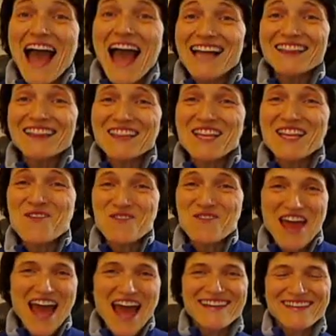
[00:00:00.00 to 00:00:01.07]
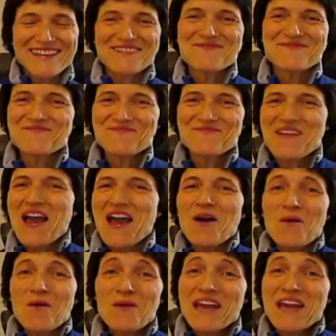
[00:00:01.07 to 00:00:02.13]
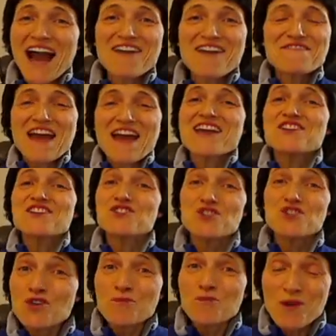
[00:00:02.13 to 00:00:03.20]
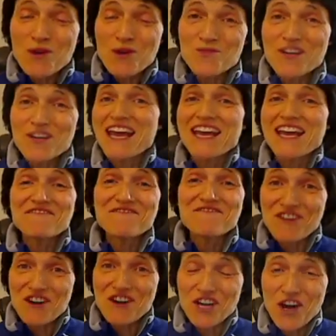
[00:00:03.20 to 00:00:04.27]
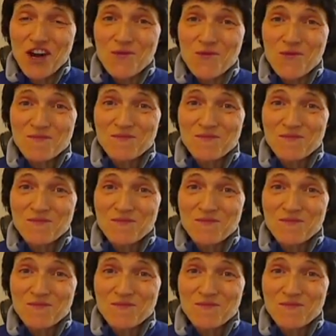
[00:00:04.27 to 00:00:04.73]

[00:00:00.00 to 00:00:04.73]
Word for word: Hello there. We have a new moon in Virgo